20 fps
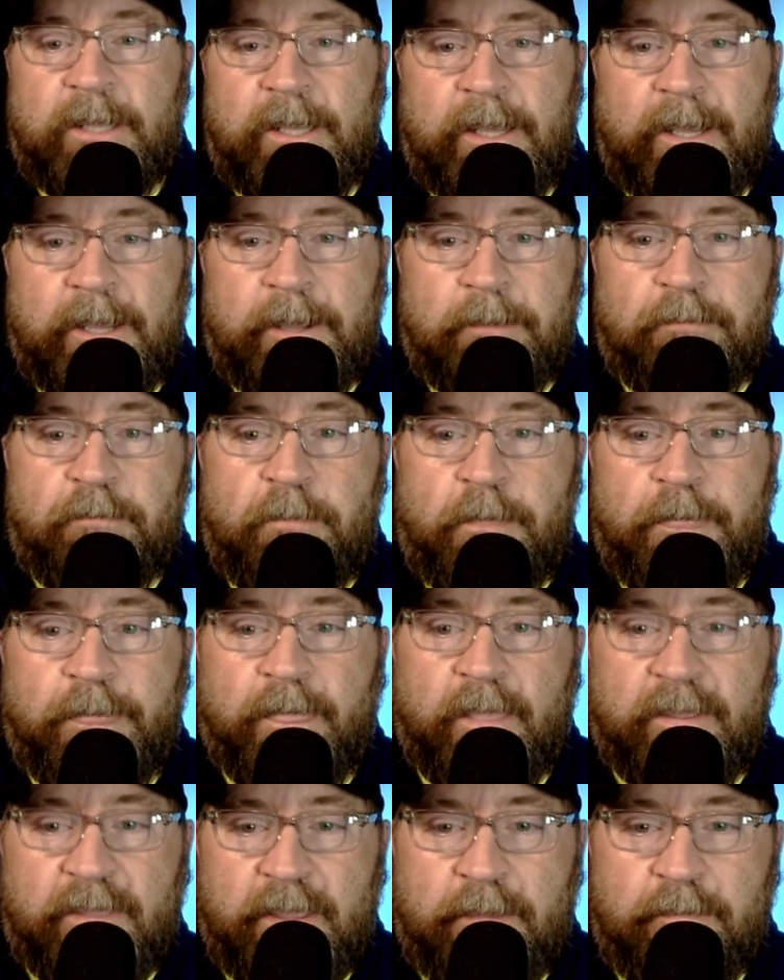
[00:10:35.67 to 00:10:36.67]
um,
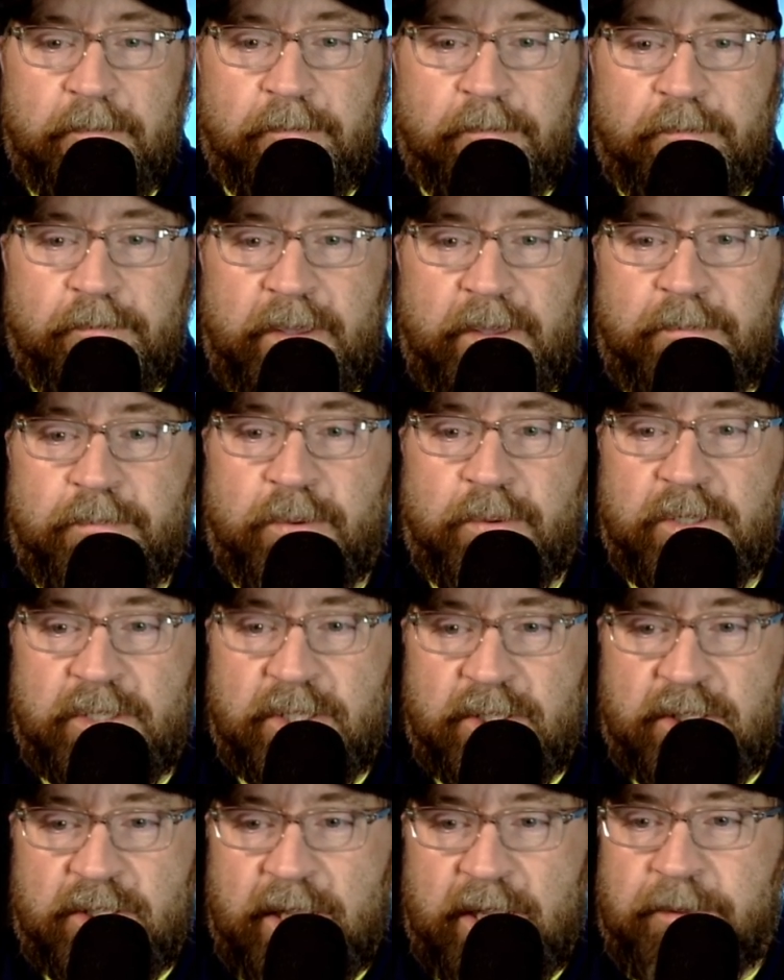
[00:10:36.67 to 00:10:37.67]
let them be put
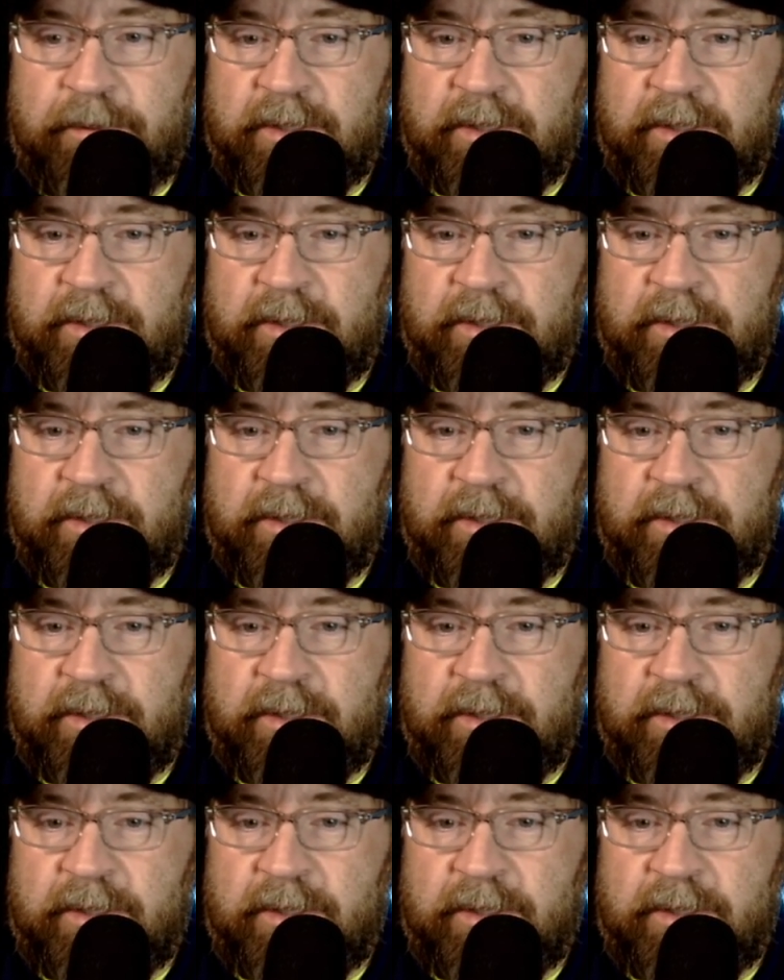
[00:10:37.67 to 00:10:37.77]
to shame